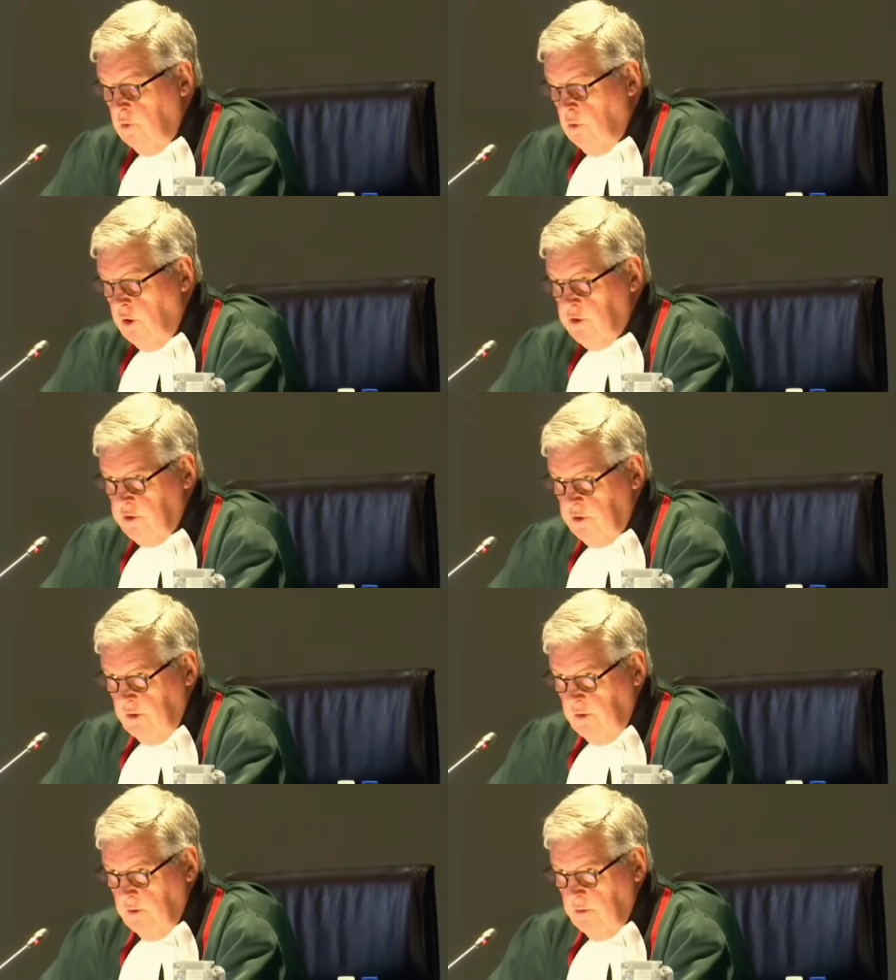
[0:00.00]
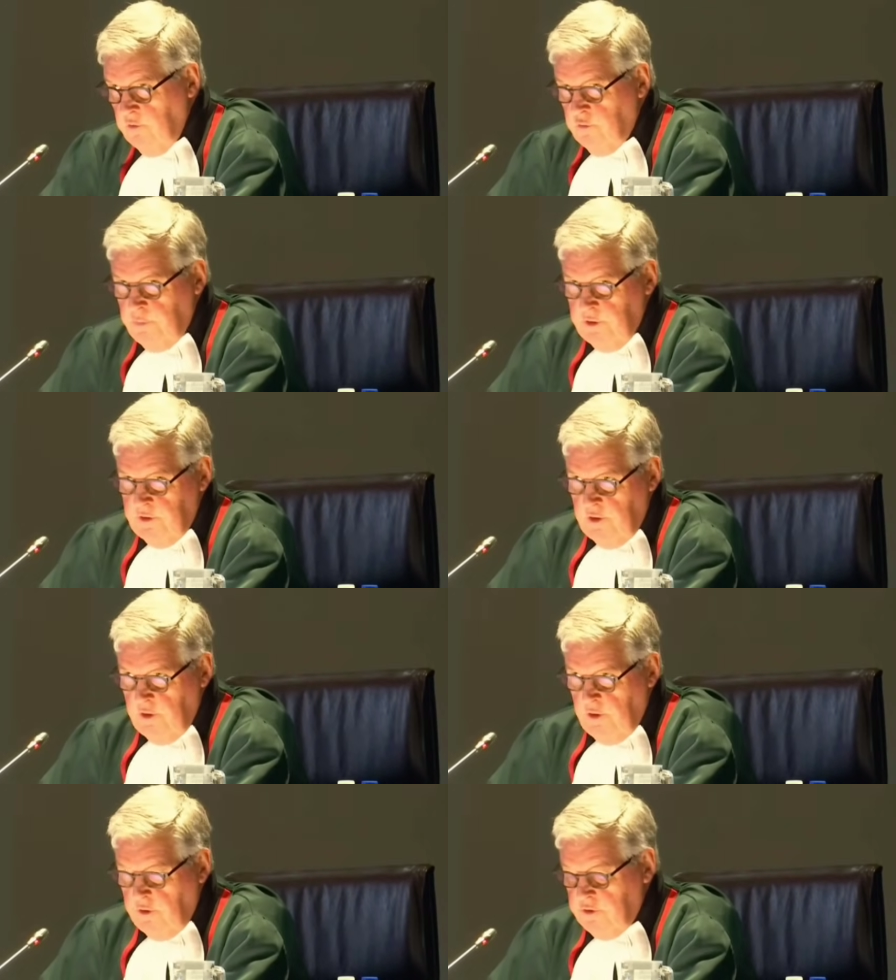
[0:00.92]
You were asking, you've
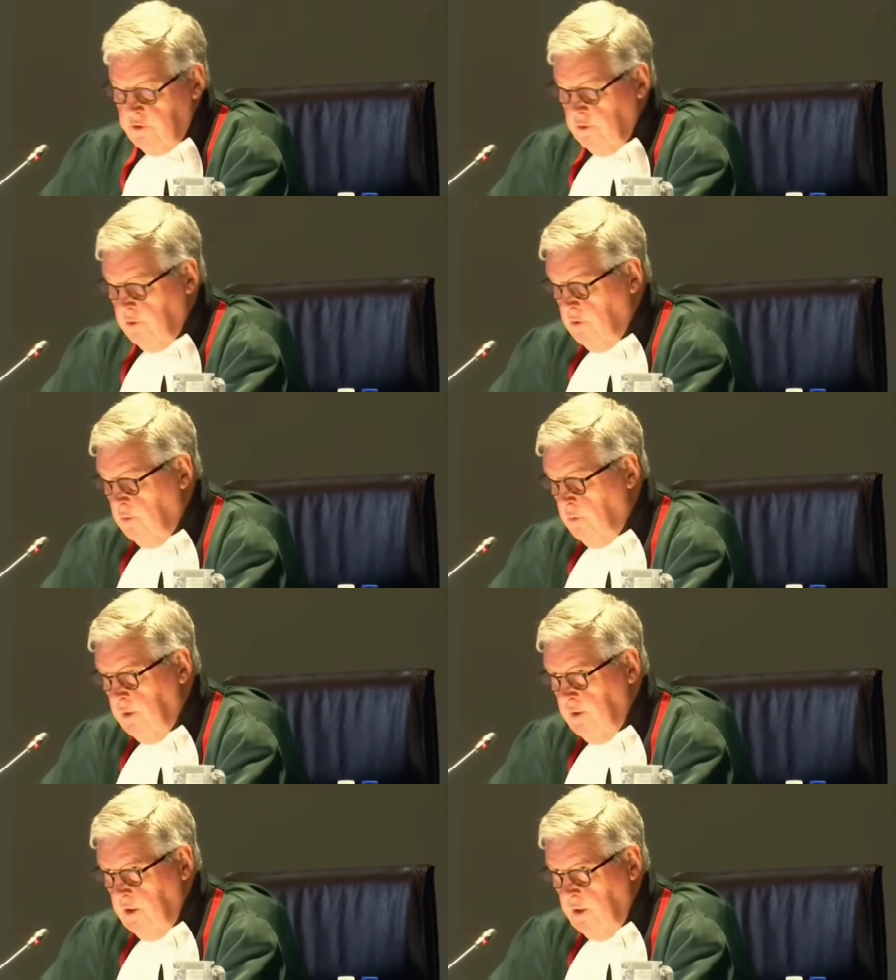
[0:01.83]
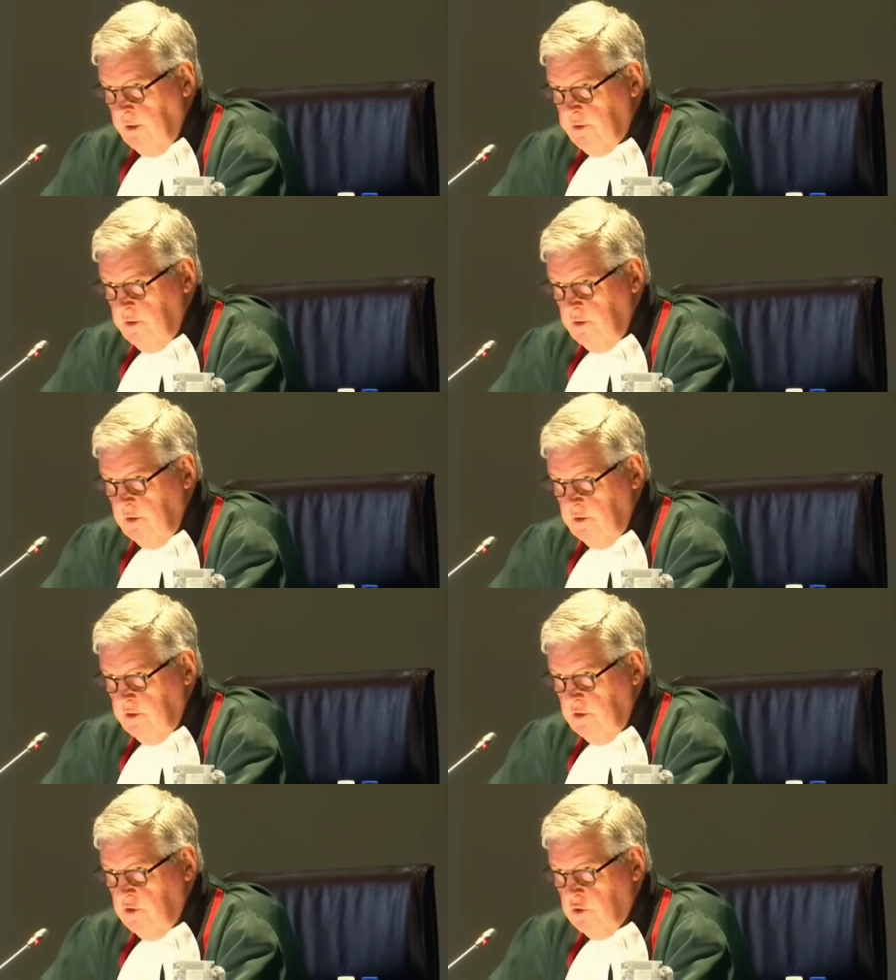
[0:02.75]
repeatedly asked, where the
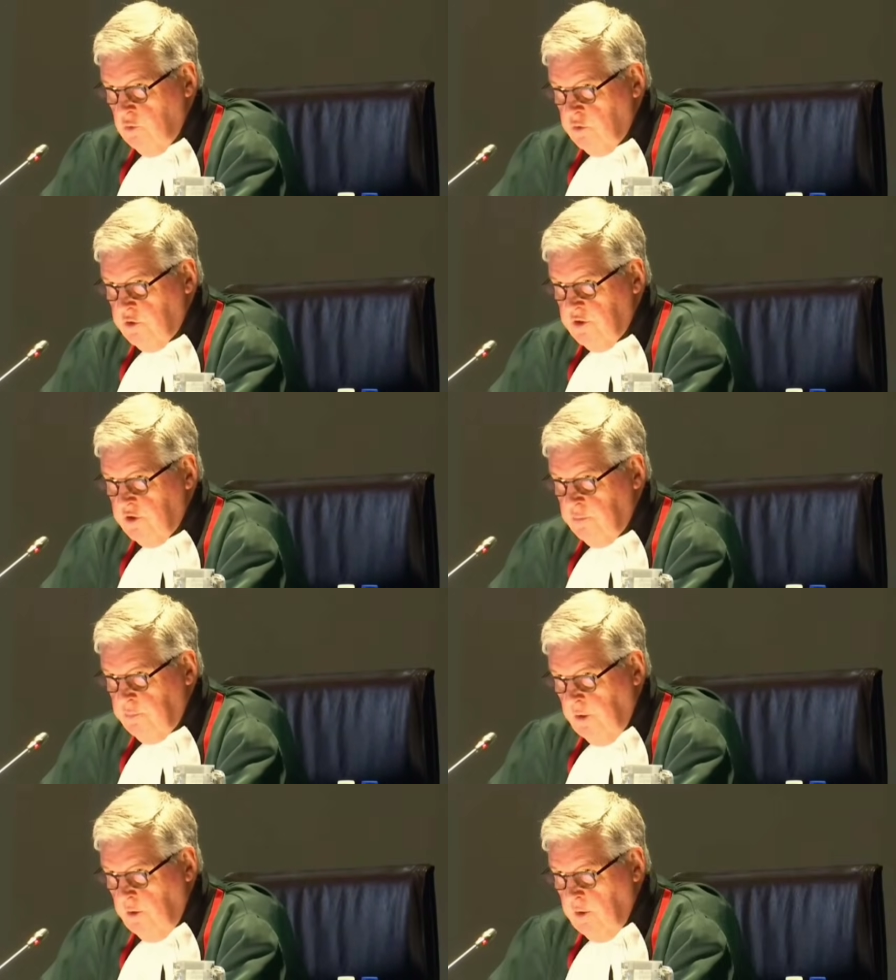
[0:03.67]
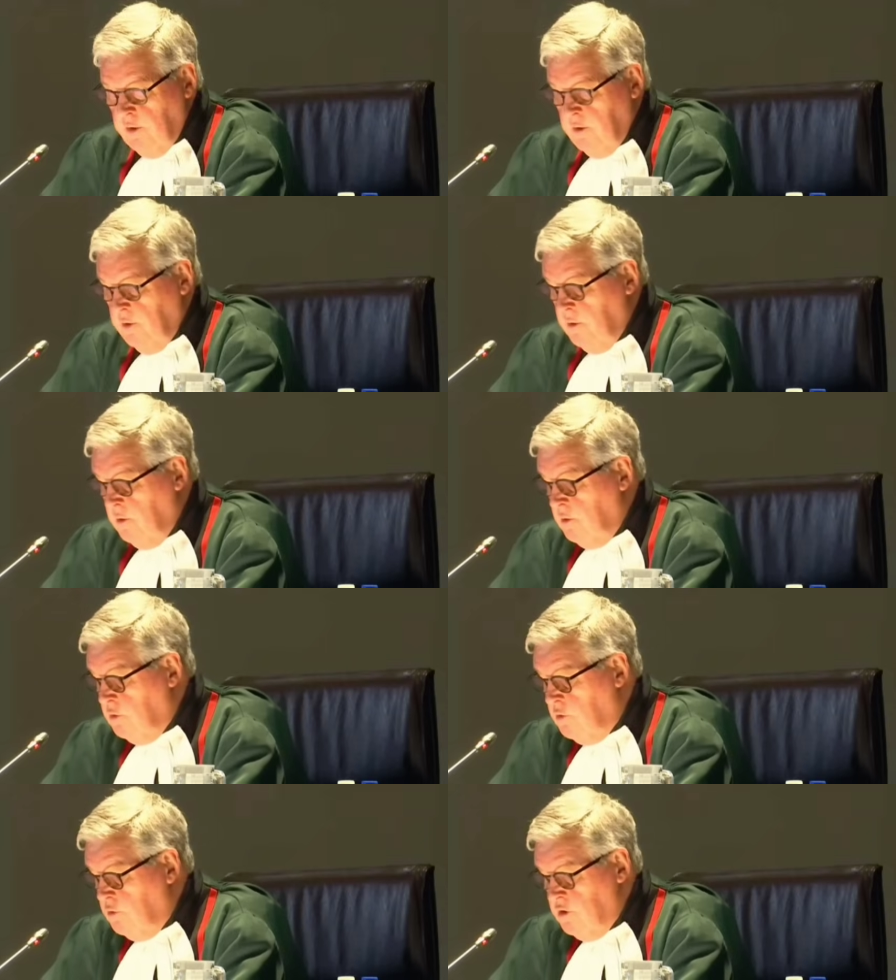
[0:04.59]
IEC sourced its power
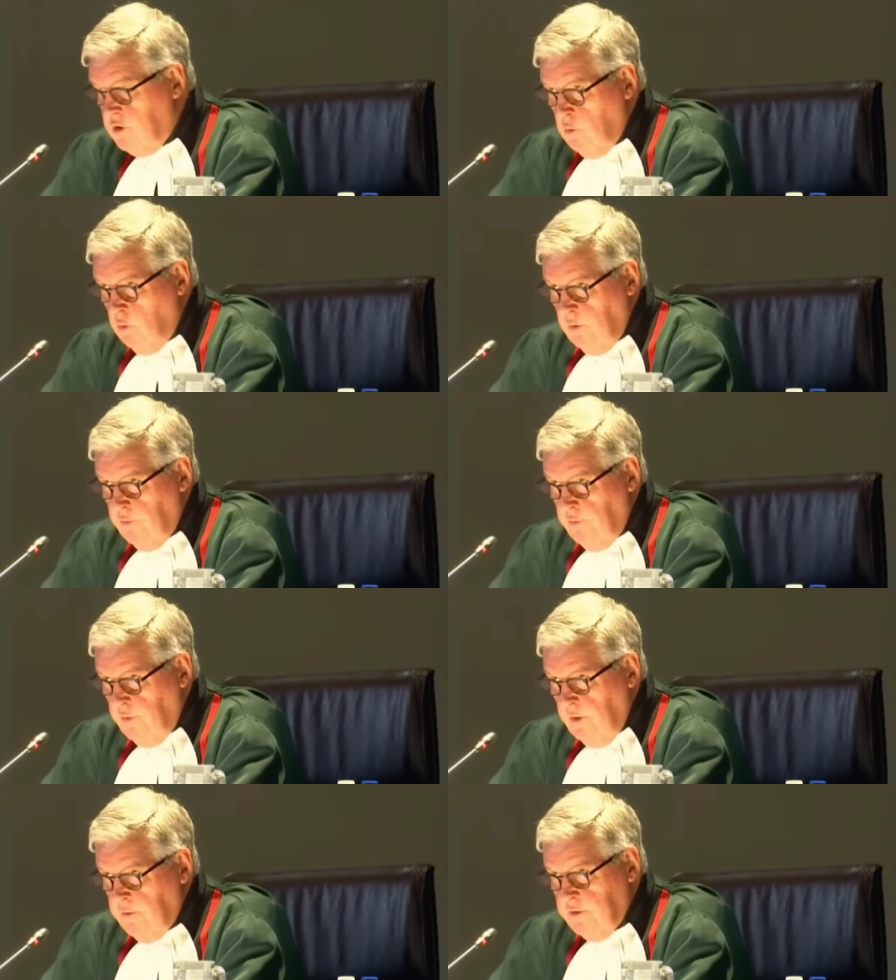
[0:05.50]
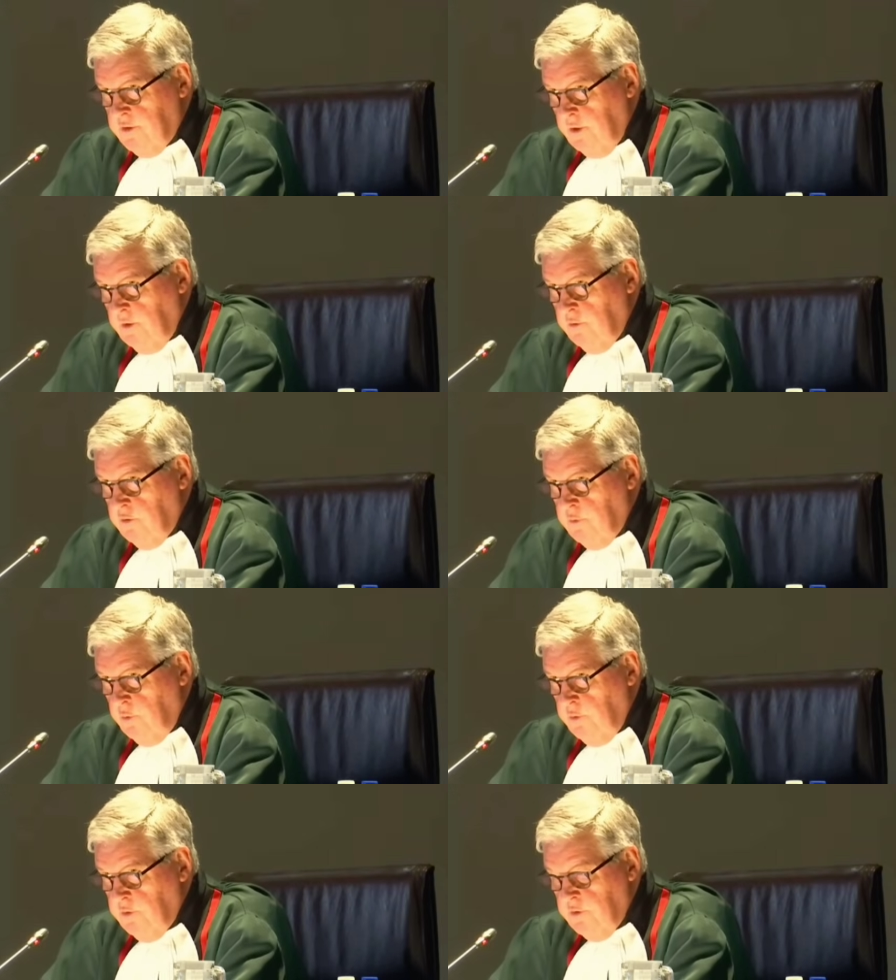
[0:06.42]
to disqualify the second
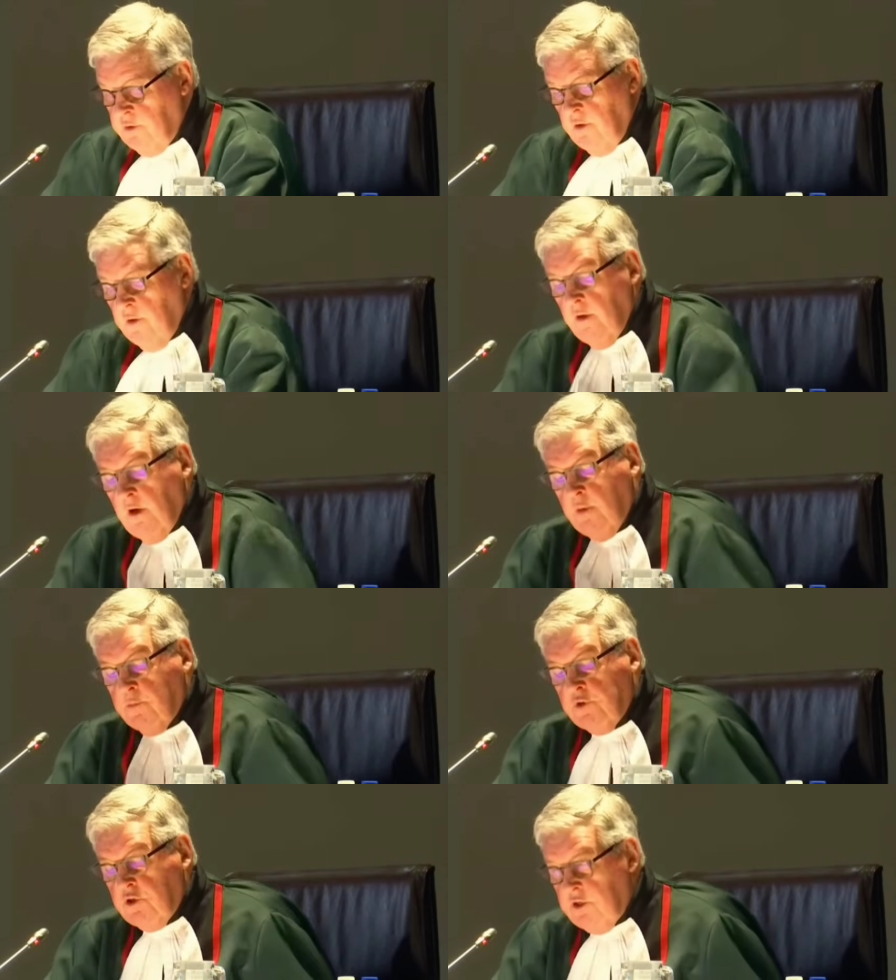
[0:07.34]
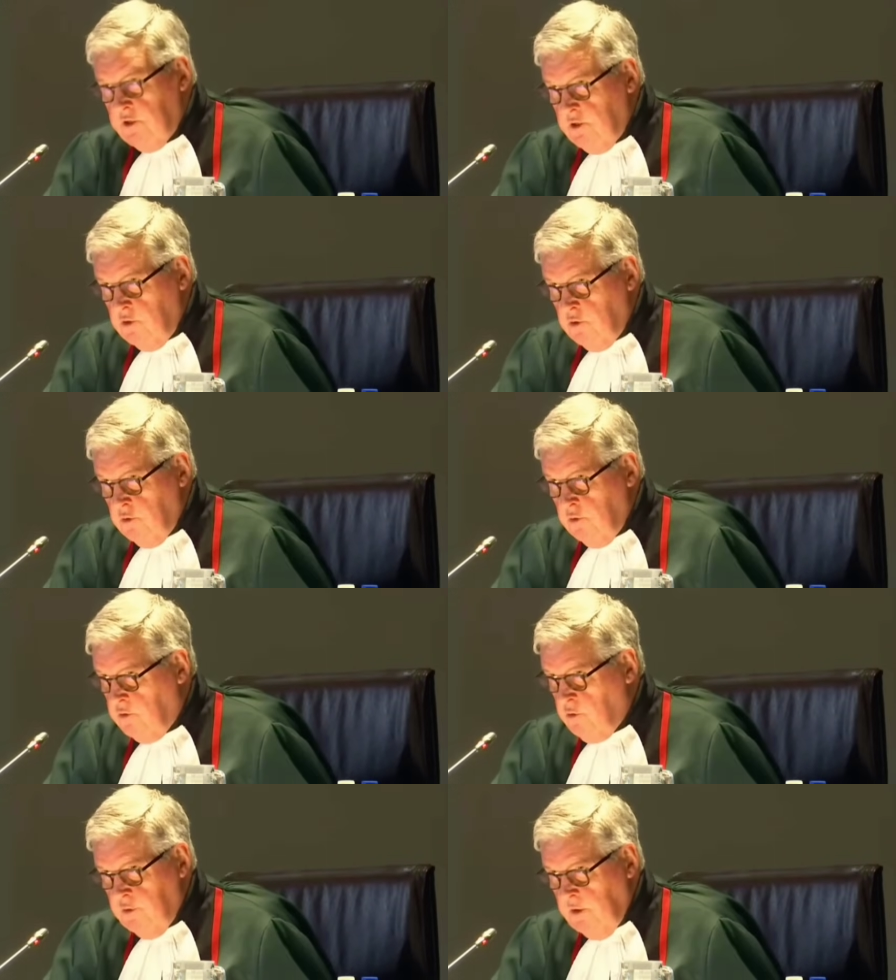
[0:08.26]
respondent. I'm suggesting to
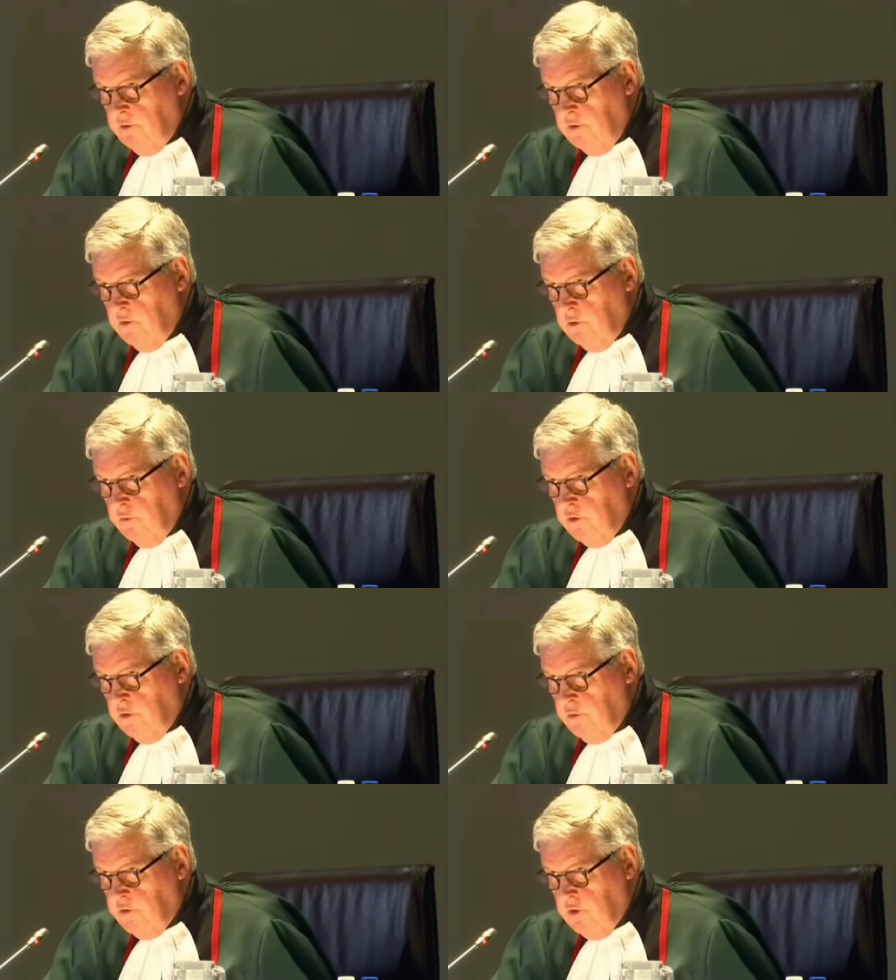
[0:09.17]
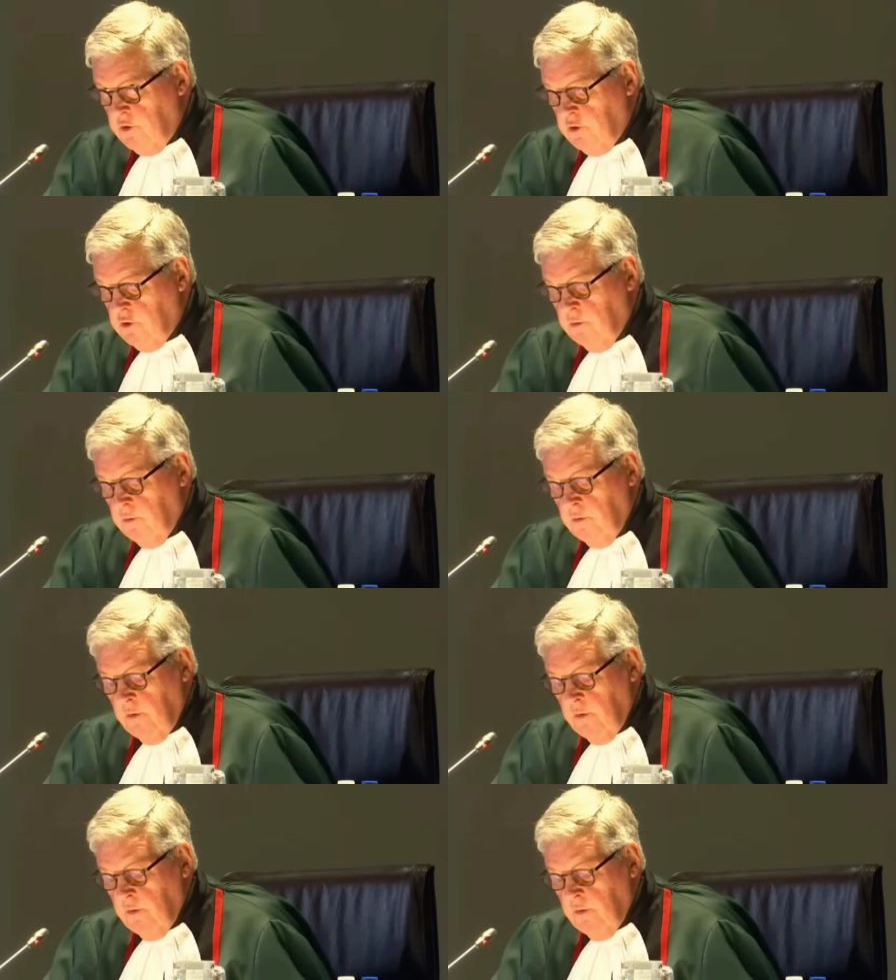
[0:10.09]
you, it's got nothing to do with jurisdiction.